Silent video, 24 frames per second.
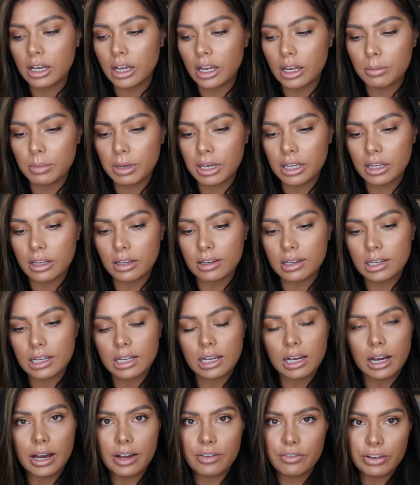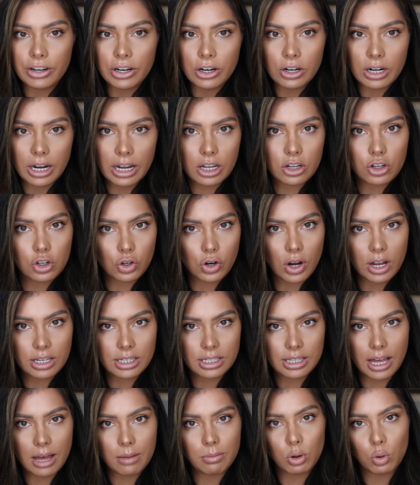I mean, I figured I could
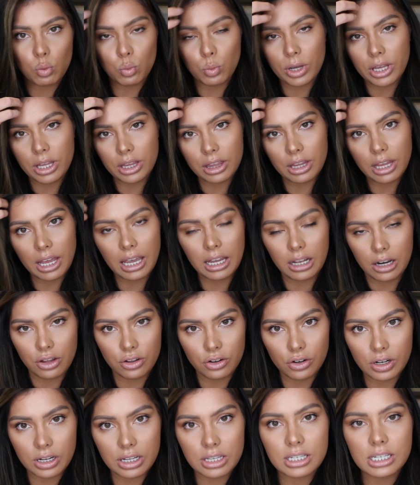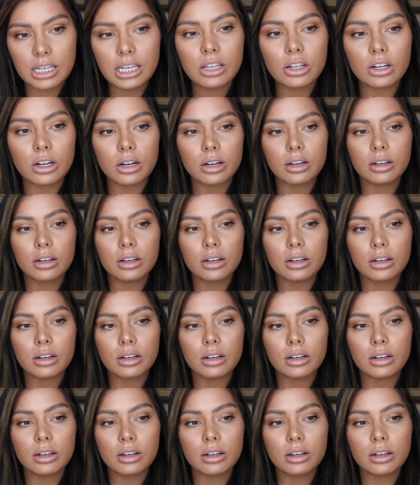trust them with another concealer.